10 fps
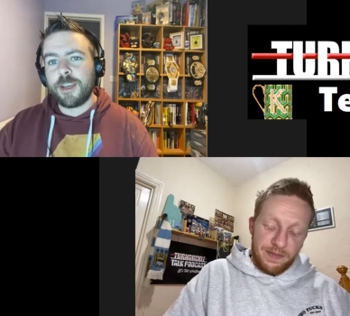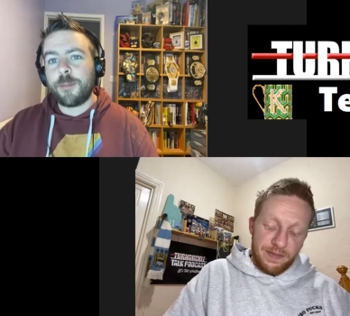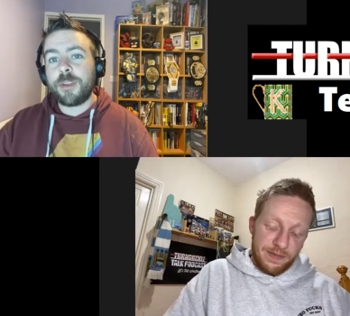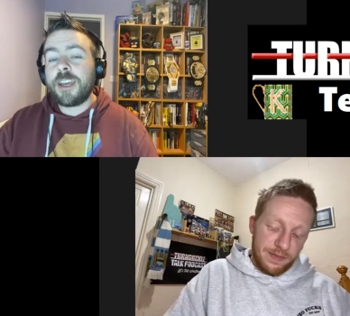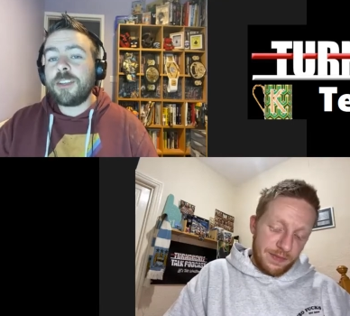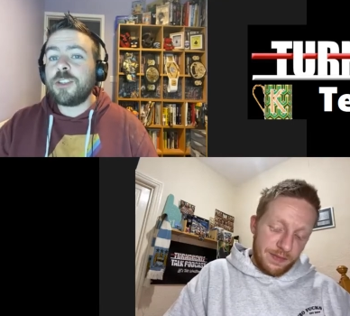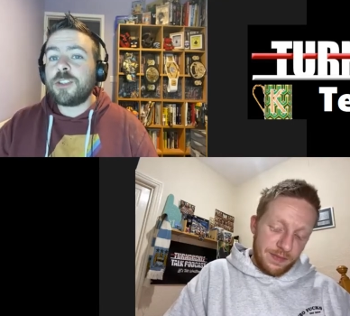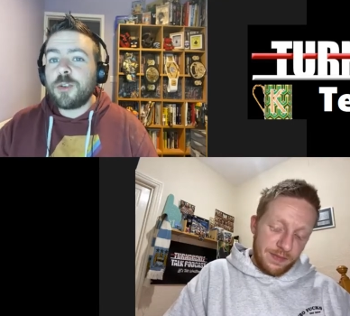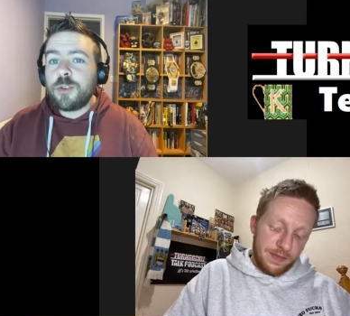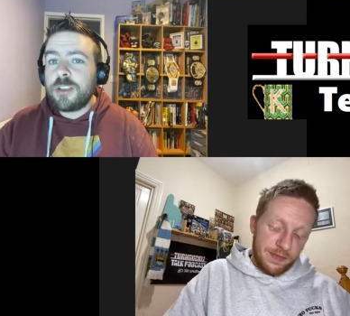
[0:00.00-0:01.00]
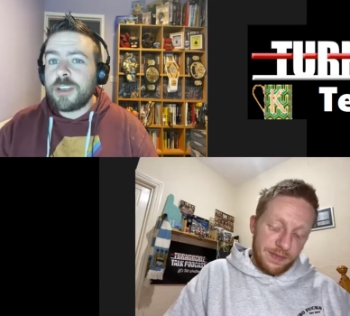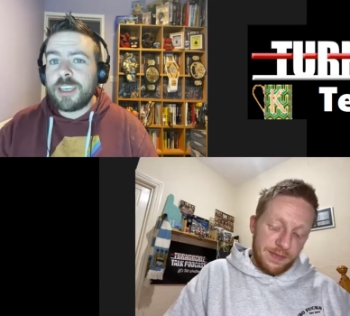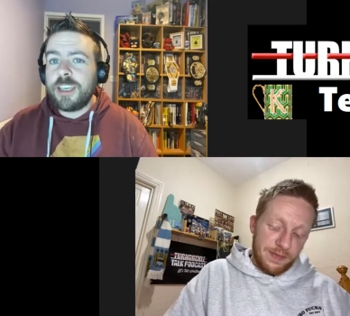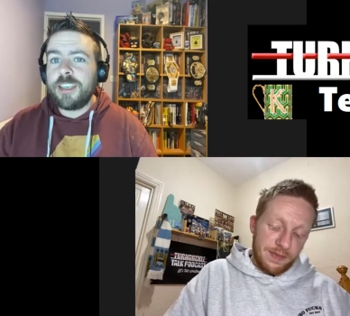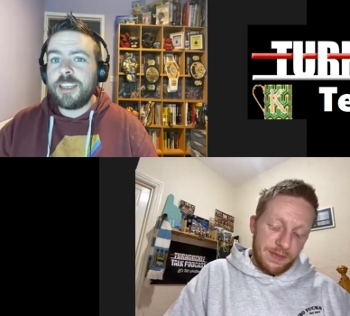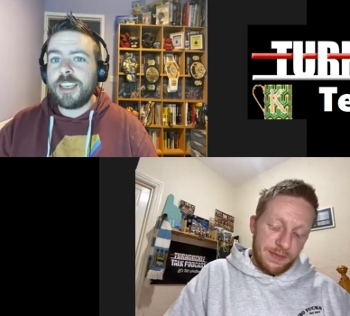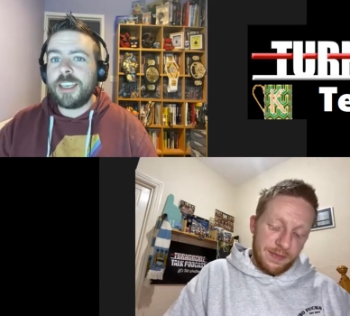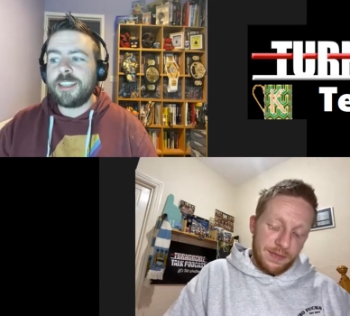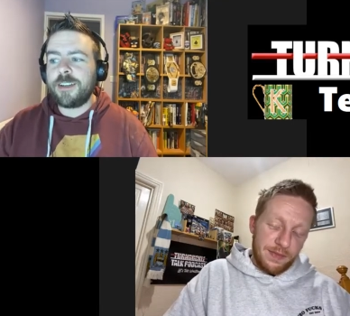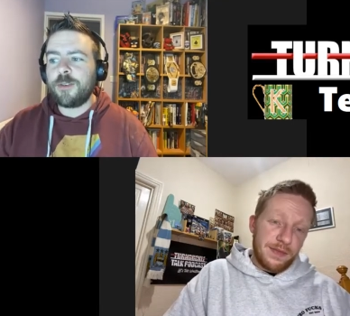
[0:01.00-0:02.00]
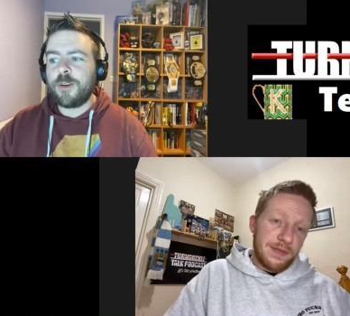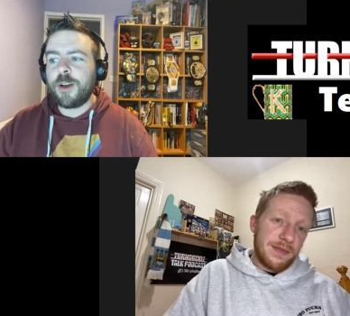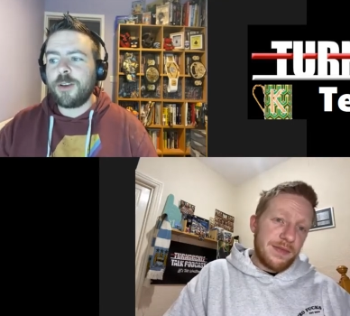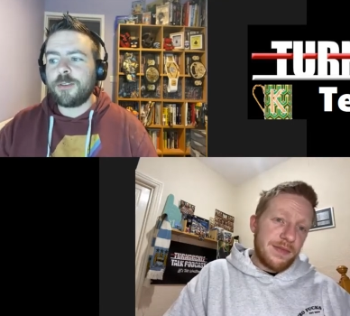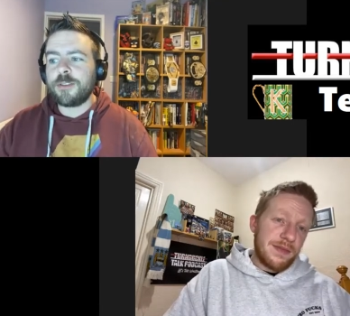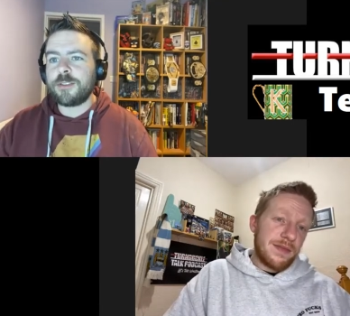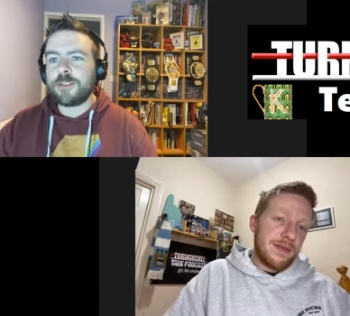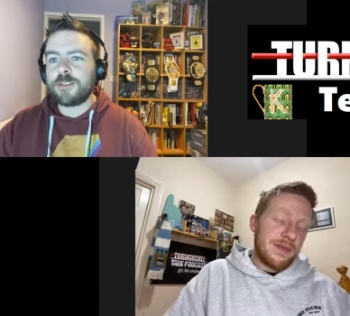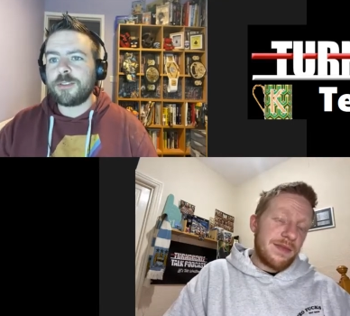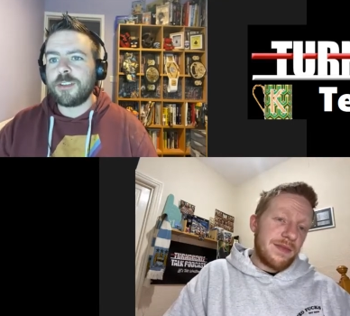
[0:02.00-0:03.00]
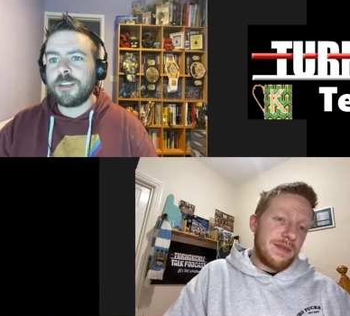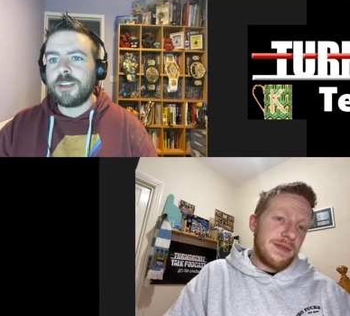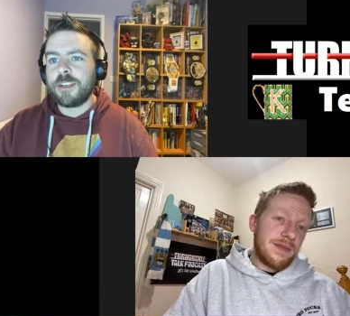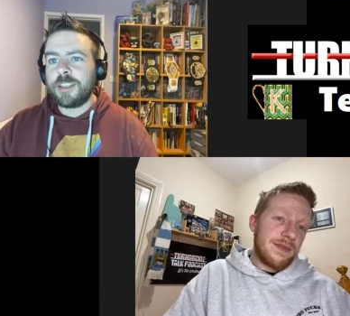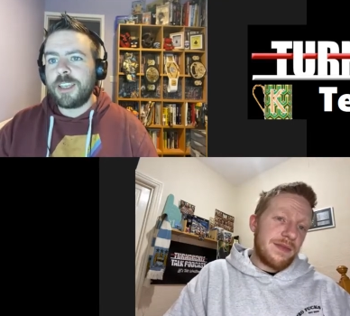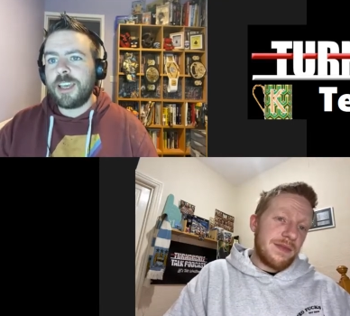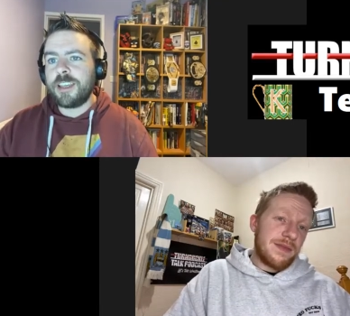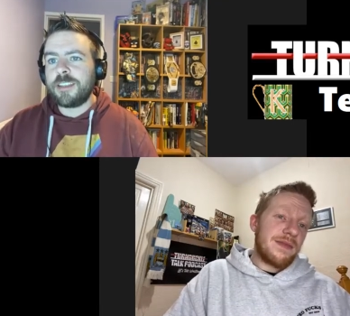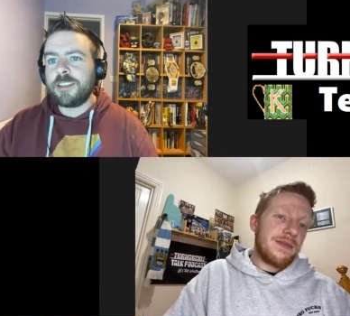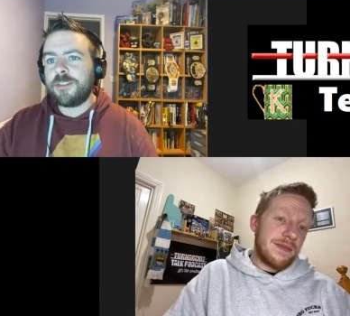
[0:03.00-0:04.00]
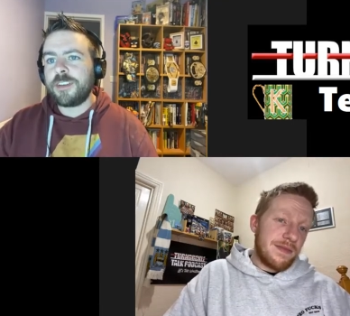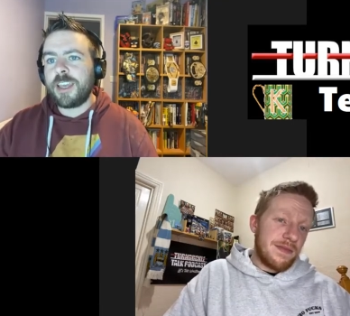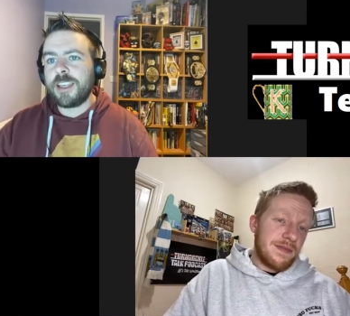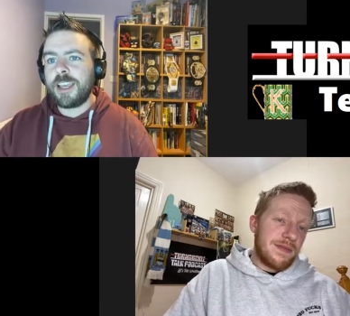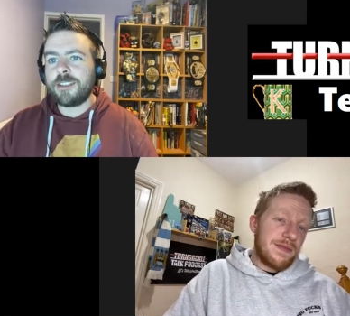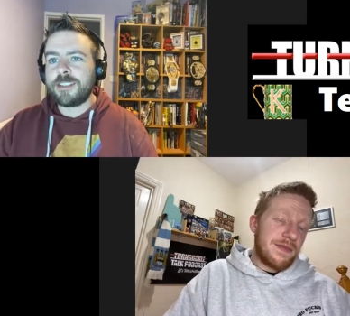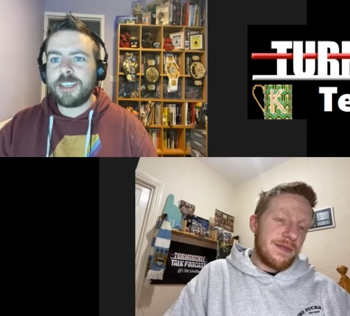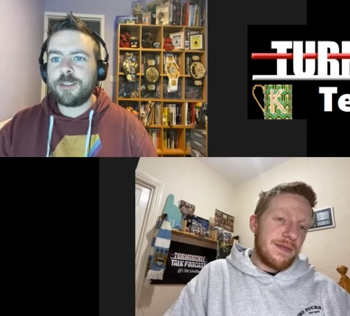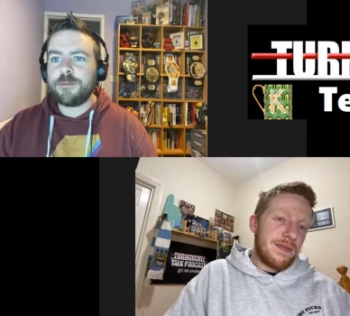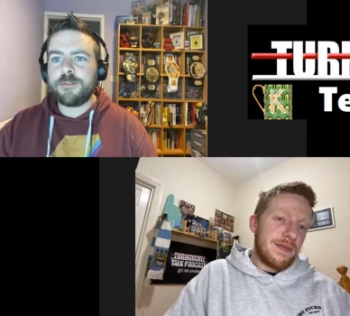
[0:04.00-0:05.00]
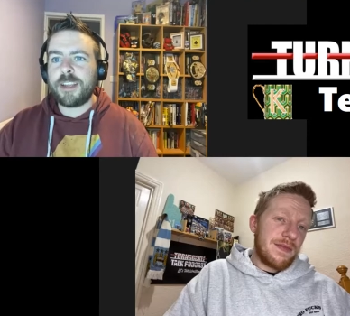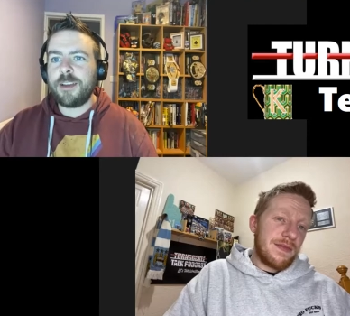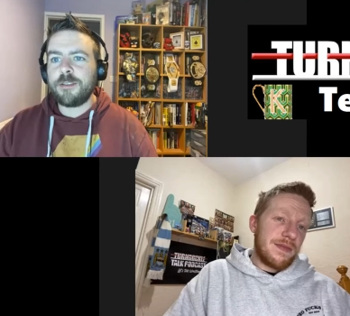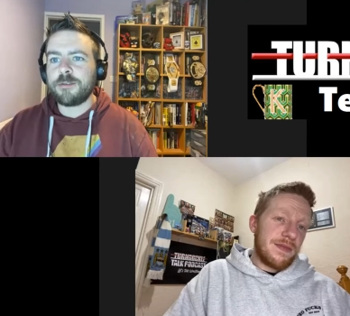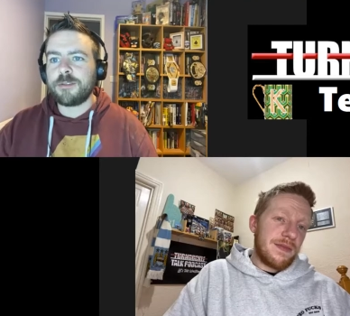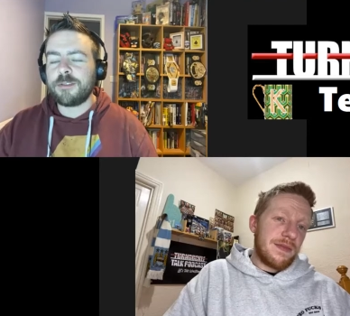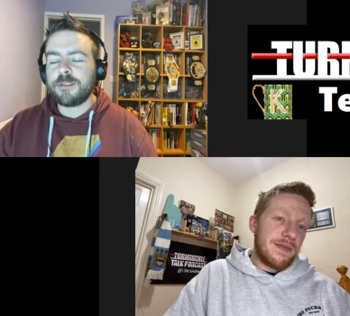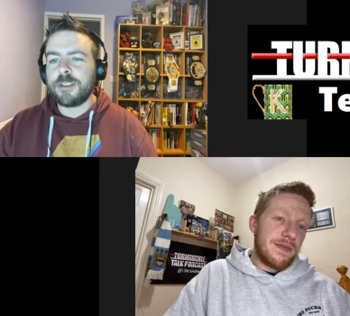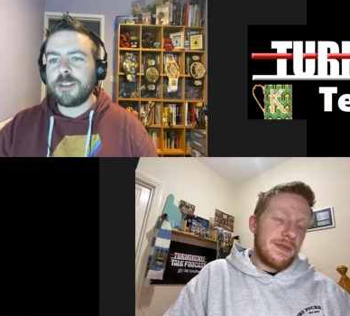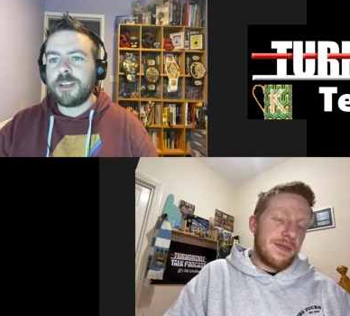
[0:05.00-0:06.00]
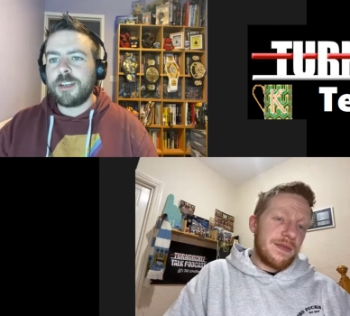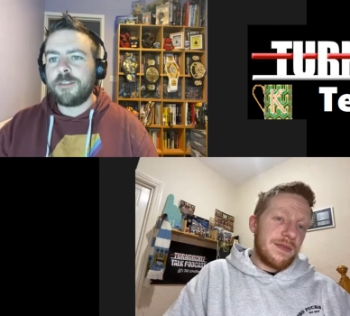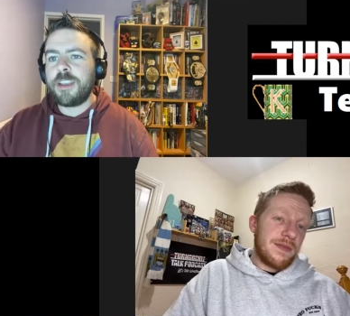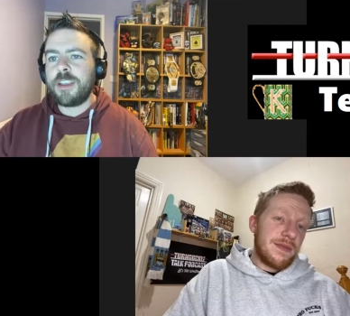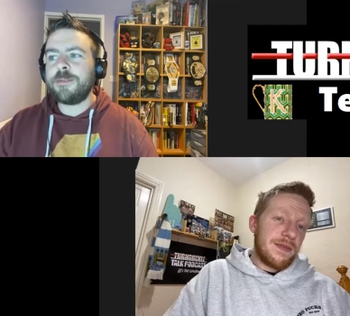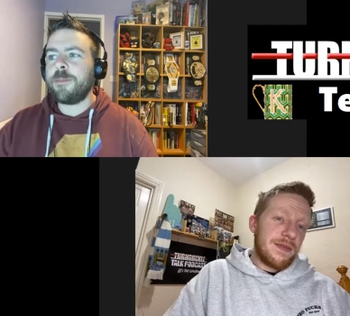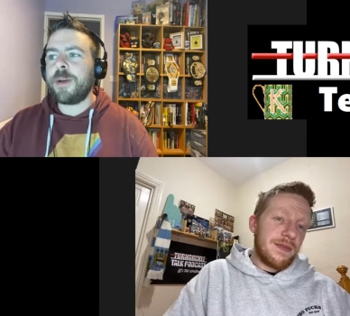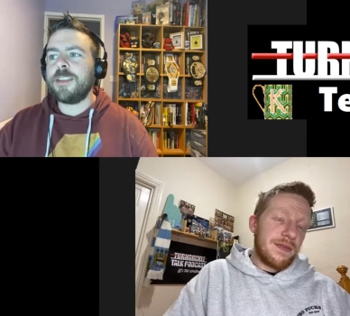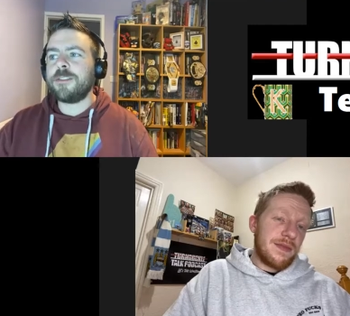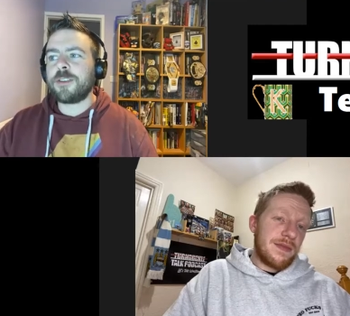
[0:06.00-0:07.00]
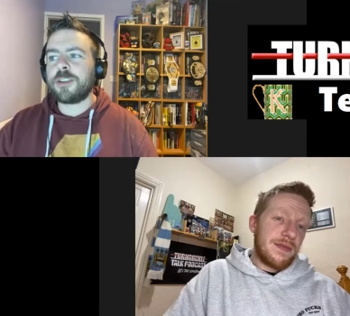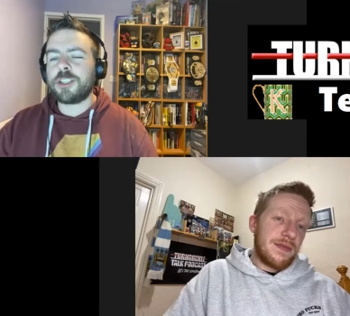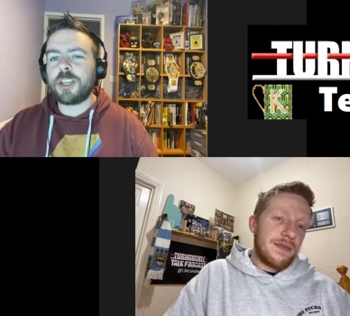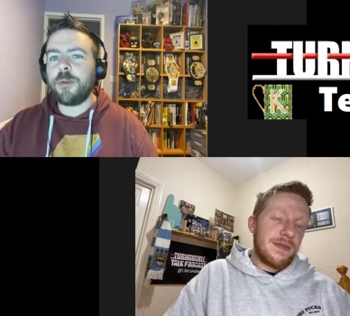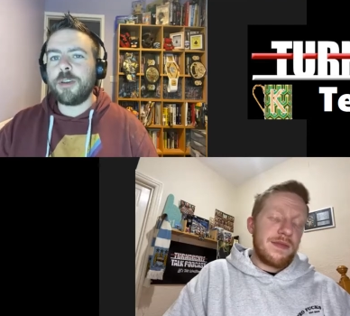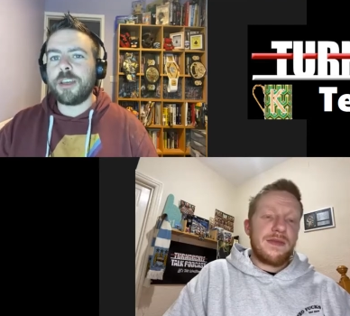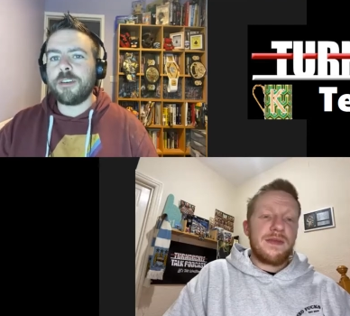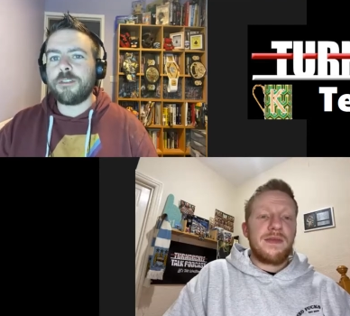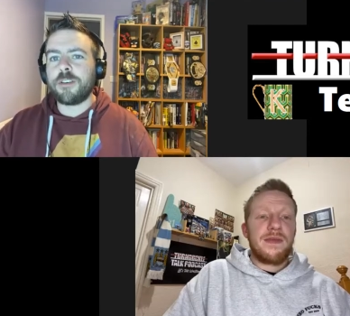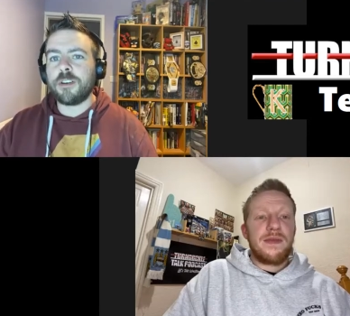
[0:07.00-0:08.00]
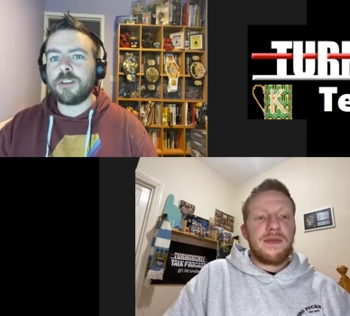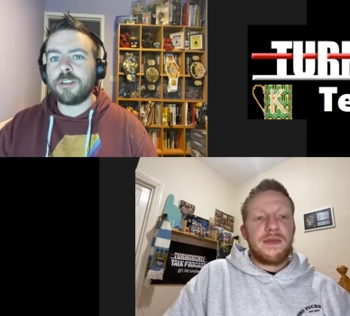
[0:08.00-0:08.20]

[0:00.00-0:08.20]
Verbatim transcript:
Speaker 1: But that just showed you he he didn't know how to just yeah you forget your lines say something else. Vince McMahon's not going to shout at you for